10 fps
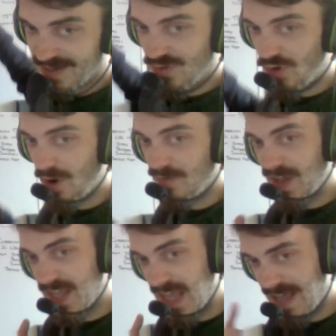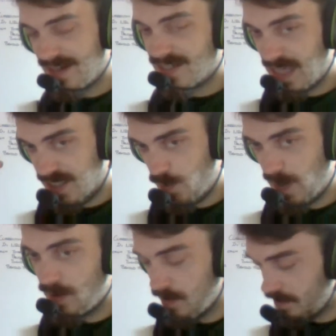So if they get to that
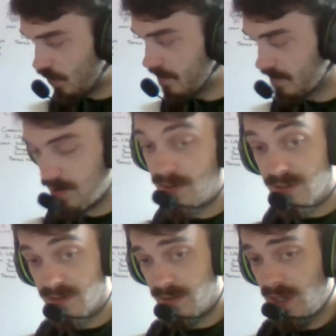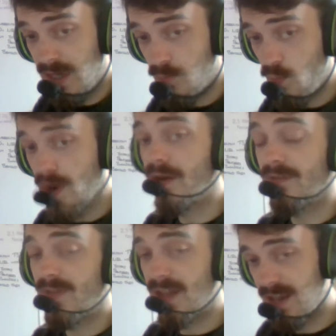29 point mark, they can win.
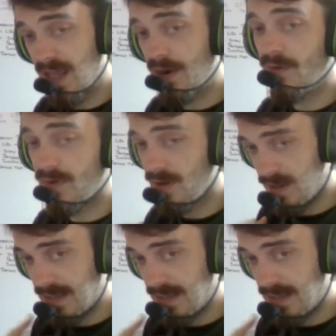If they can get over